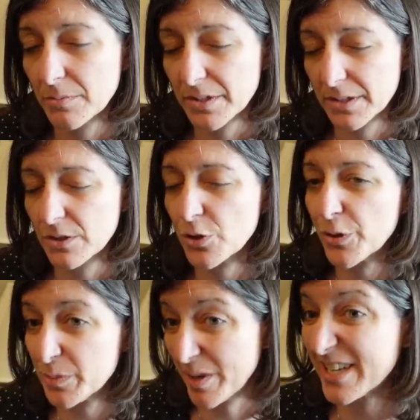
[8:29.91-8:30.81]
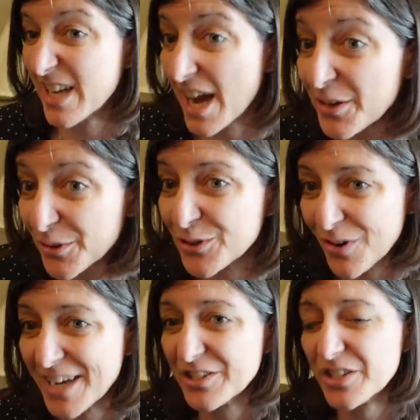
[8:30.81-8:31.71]
really a deterrence by denial
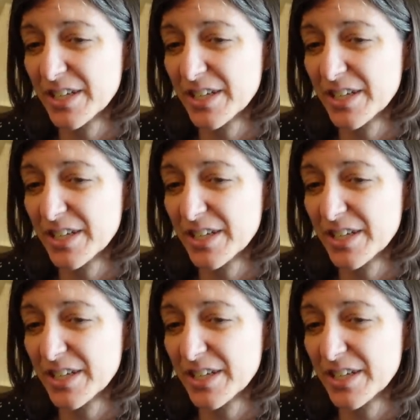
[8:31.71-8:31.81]
strategy,